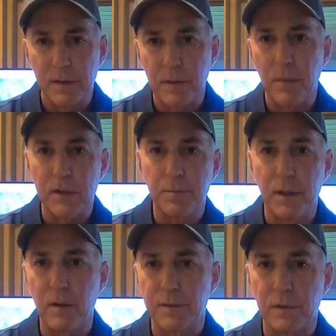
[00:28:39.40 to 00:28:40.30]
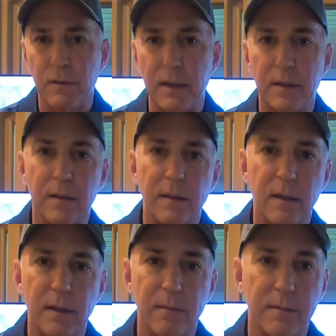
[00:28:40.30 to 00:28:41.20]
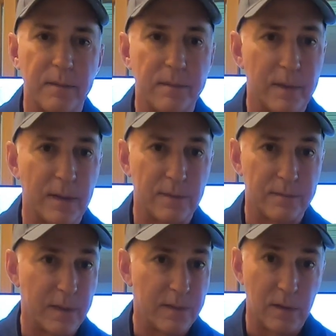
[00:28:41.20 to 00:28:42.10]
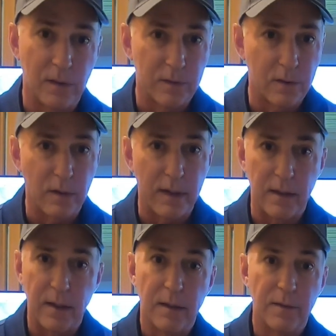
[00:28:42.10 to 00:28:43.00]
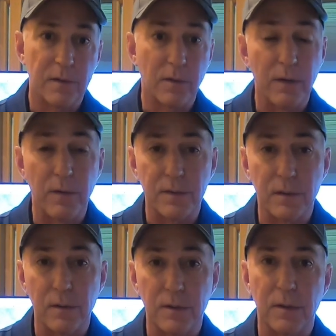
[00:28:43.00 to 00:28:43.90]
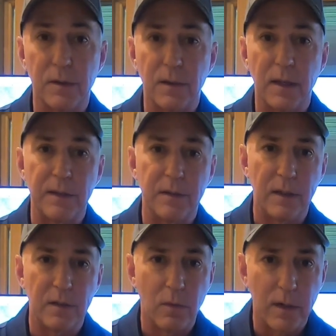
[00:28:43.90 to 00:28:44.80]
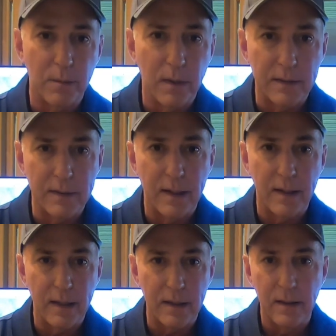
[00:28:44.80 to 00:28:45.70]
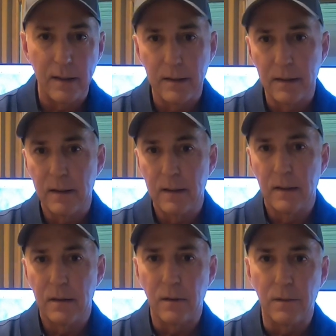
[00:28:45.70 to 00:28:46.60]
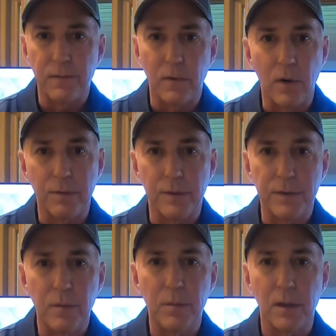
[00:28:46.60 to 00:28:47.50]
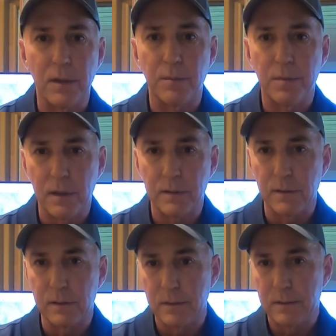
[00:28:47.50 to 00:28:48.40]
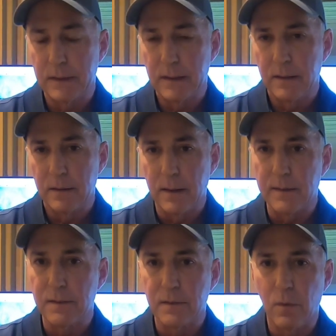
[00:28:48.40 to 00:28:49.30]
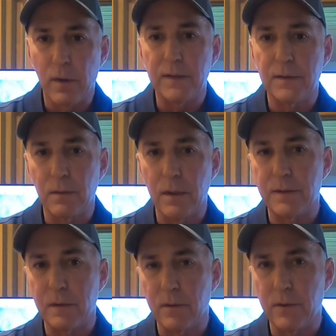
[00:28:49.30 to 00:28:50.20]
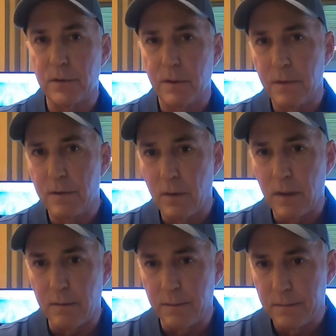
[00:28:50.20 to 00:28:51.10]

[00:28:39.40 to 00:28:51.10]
much bigger screen, and it looks great. The screen resolution is 1920 by 1080 for over 2 million pixels. It's twice the resolution of a 12.